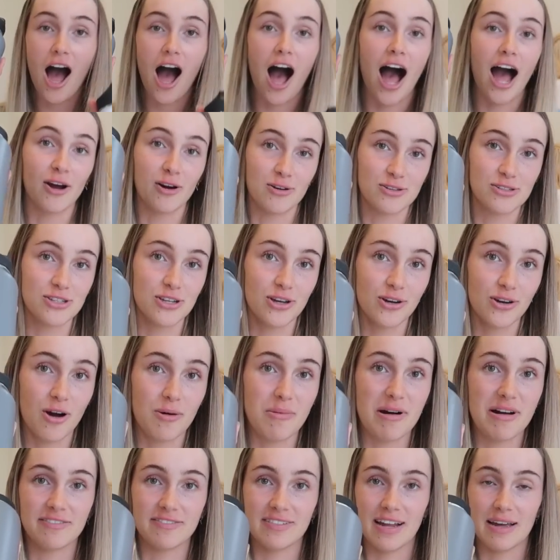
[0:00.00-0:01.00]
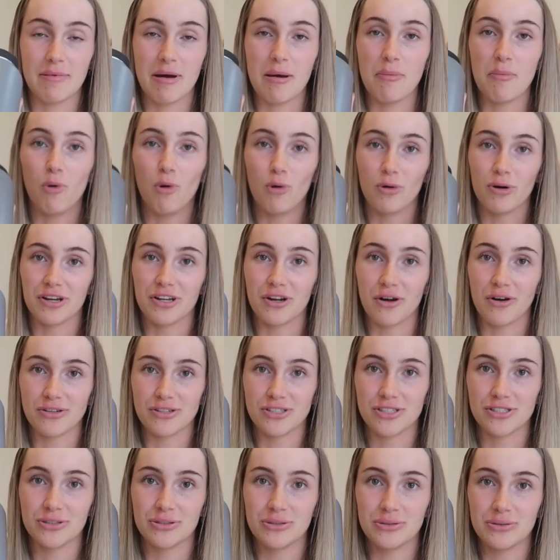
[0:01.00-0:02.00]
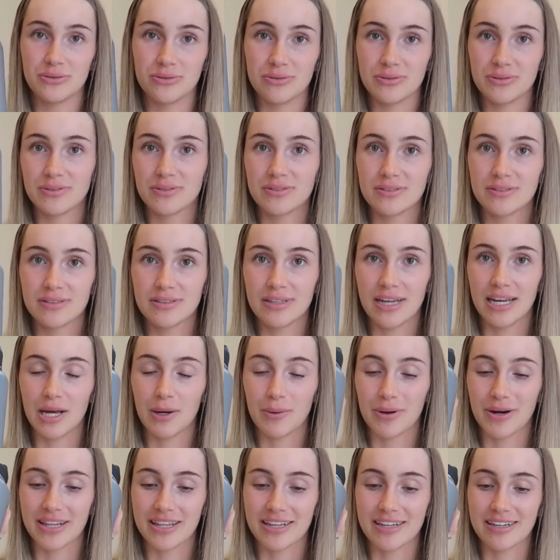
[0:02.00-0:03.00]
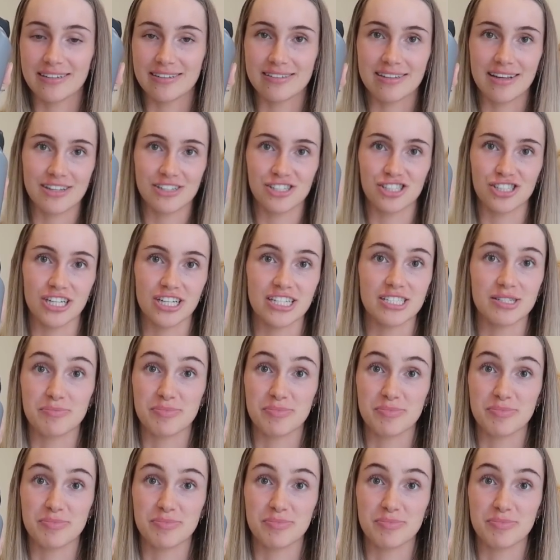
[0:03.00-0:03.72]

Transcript: I also got my flatmate Morgan onto getting one of these, and she is